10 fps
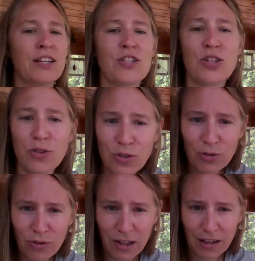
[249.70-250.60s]
do you
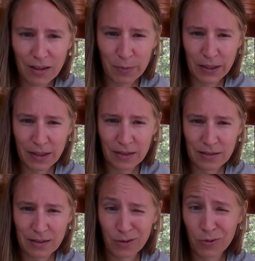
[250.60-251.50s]
think the plan is
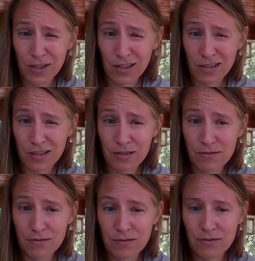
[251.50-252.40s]
going to work?
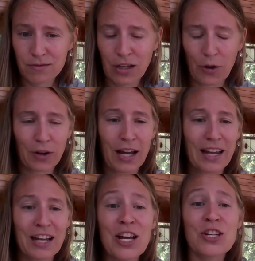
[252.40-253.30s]
Okay,
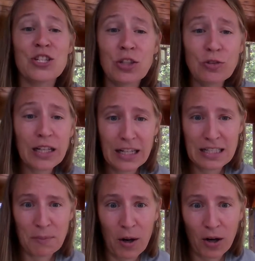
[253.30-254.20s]
tune in
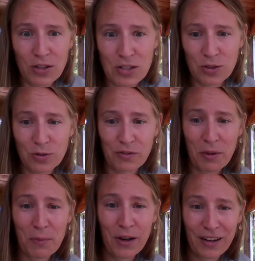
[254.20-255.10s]
to part two of the
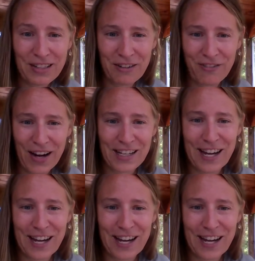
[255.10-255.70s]
book to find